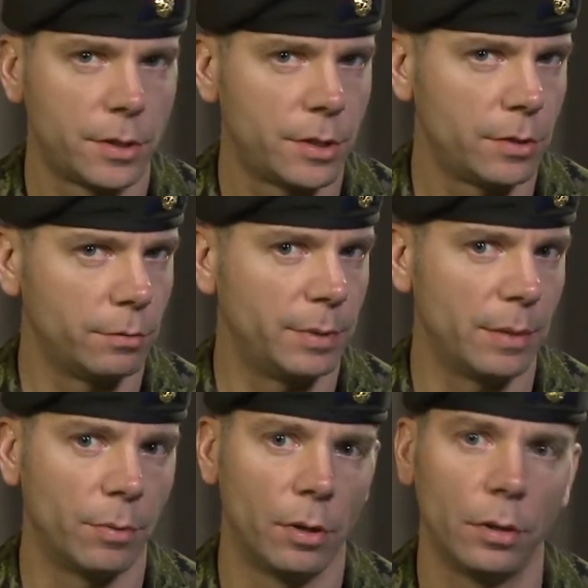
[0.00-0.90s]
two
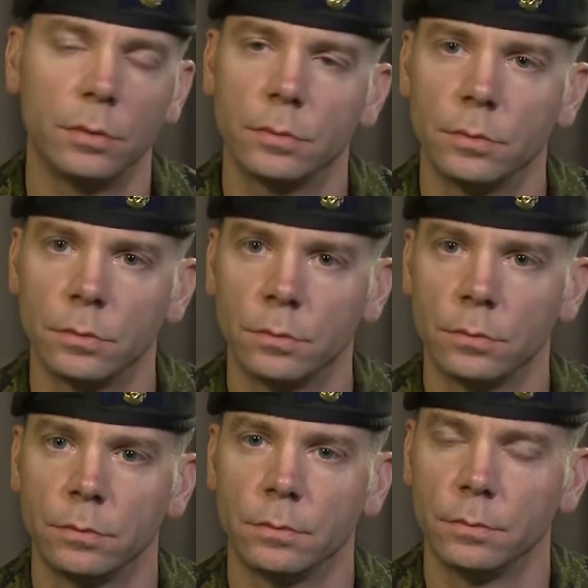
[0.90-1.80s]
people
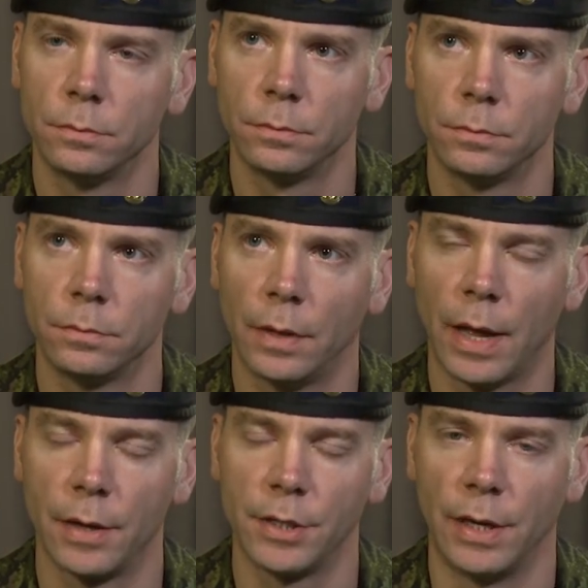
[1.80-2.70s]

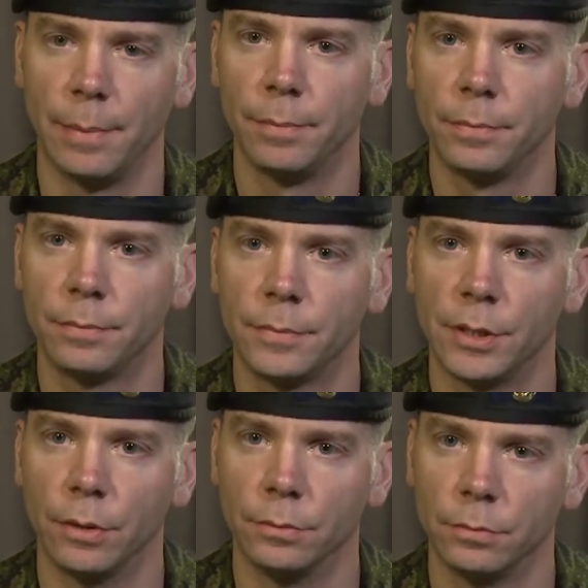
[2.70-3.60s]
at a time.
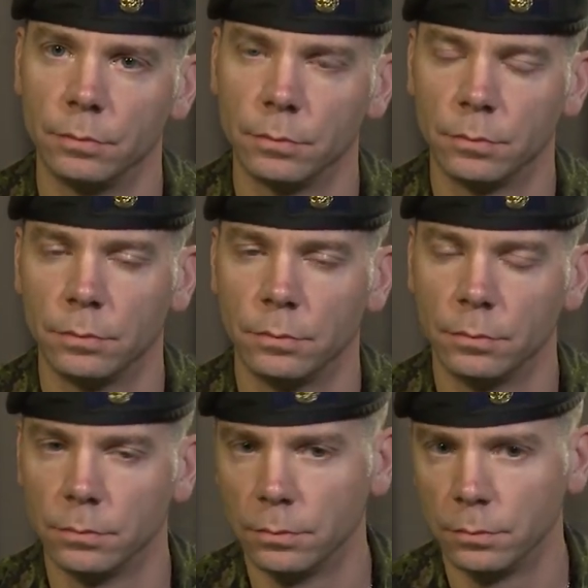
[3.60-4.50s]
So
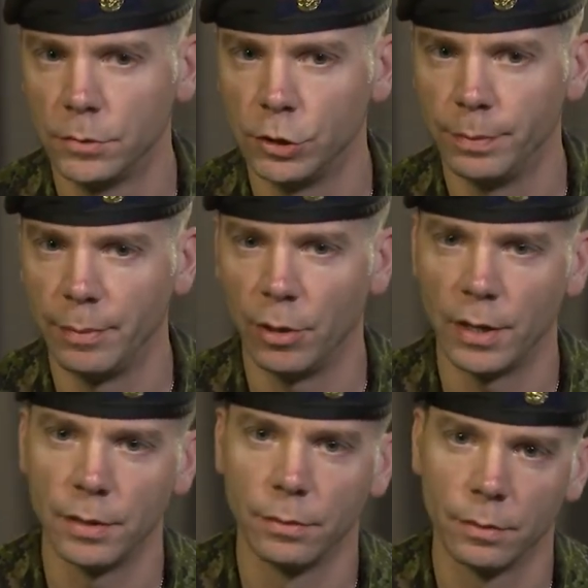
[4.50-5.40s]
two people
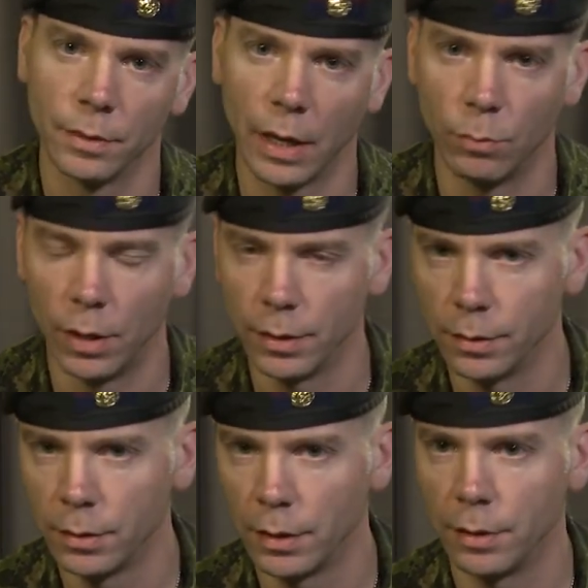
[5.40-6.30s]
at gate
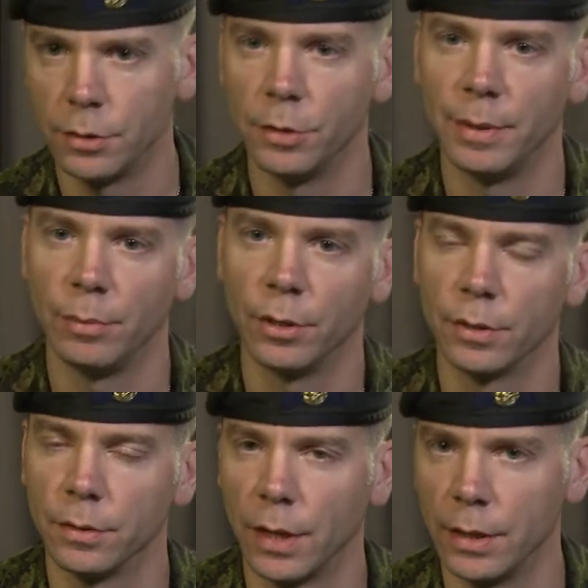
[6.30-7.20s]
one, another two people
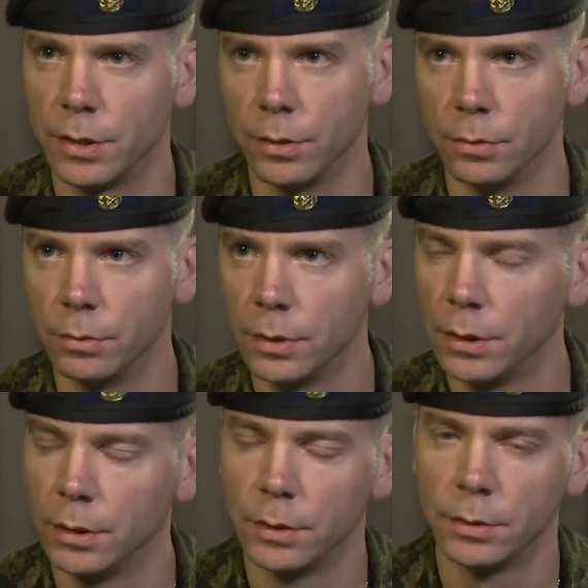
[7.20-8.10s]
at gate two,
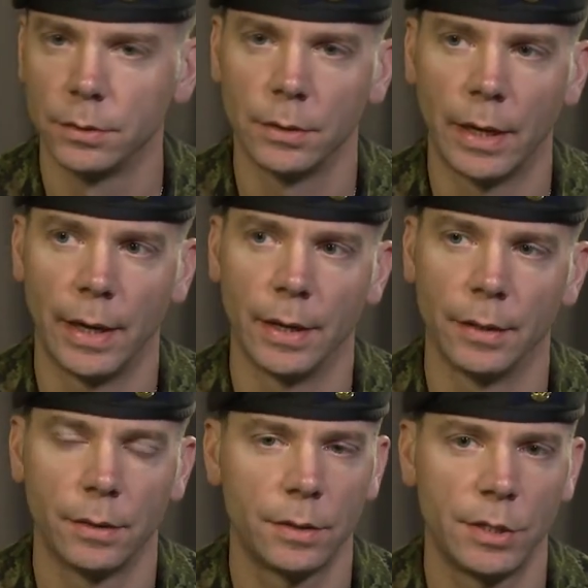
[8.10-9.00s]

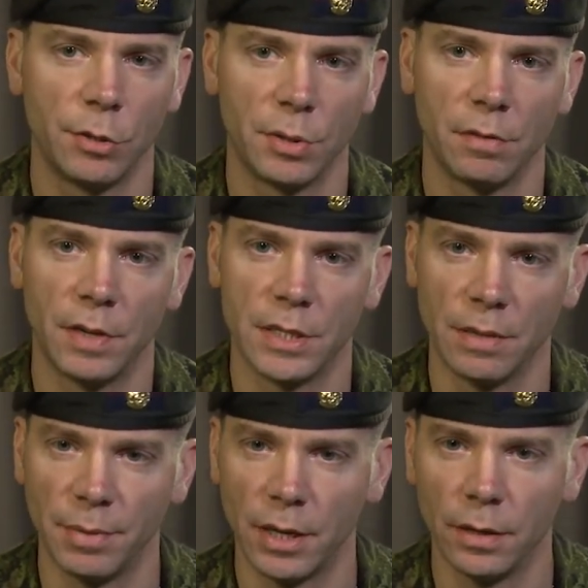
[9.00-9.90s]
two at the
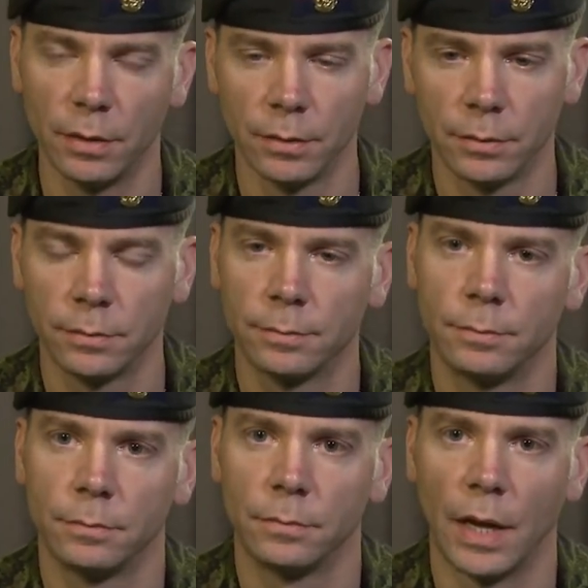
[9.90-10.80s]
VCP,
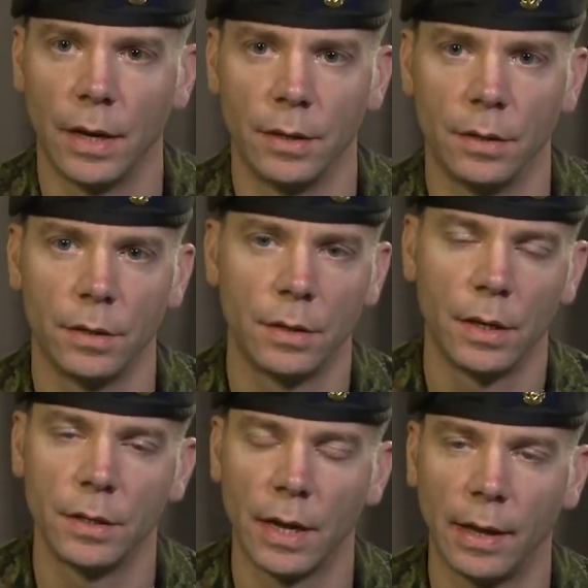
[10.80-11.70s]
and
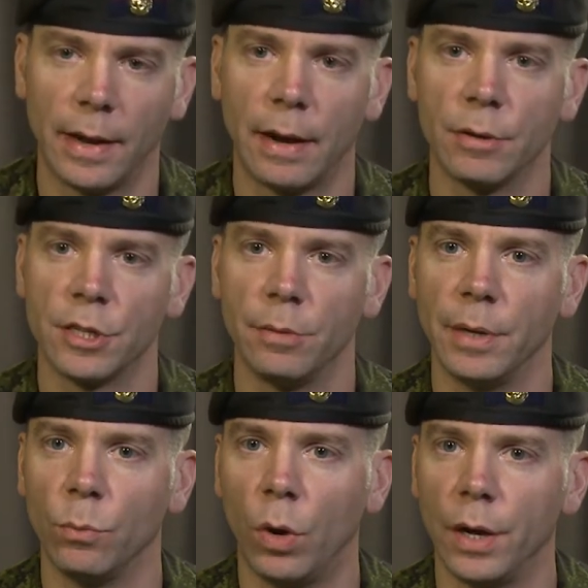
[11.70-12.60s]
in daylight hours there'd
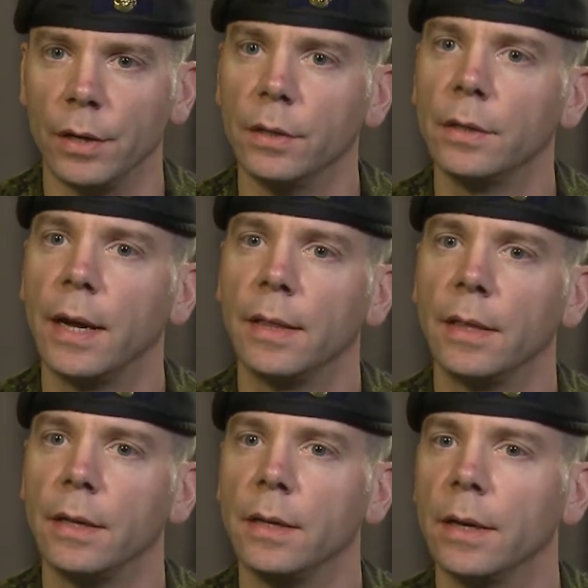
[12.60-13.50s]
be one at
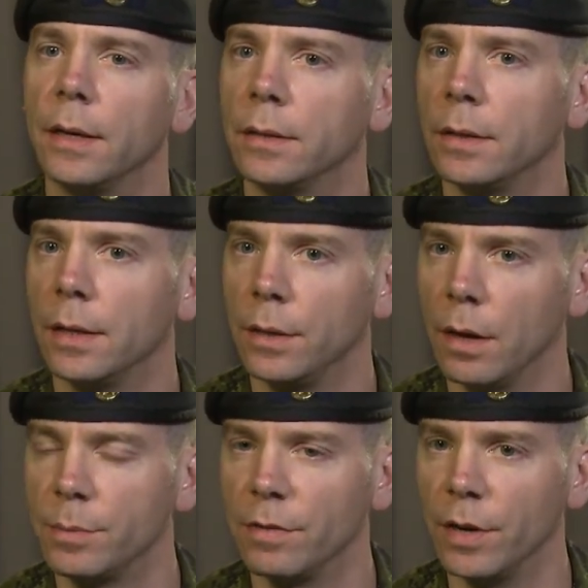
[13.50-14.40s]
the
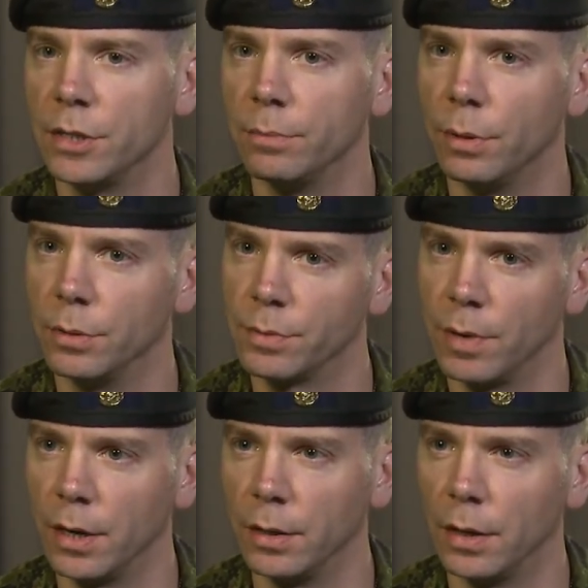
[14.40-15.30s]
observation post.
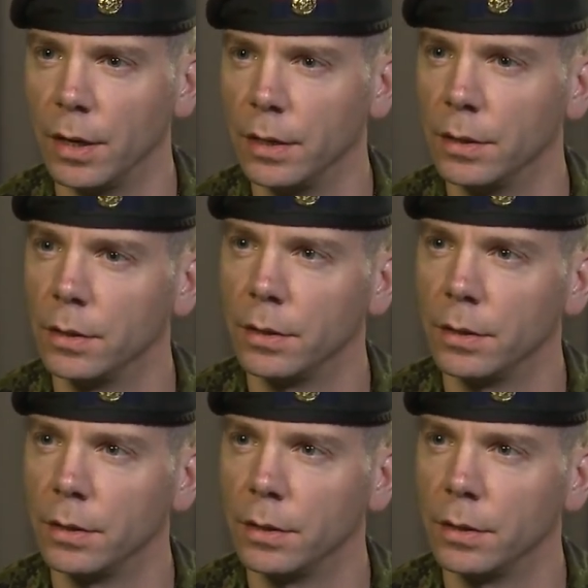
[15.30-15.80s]
But at night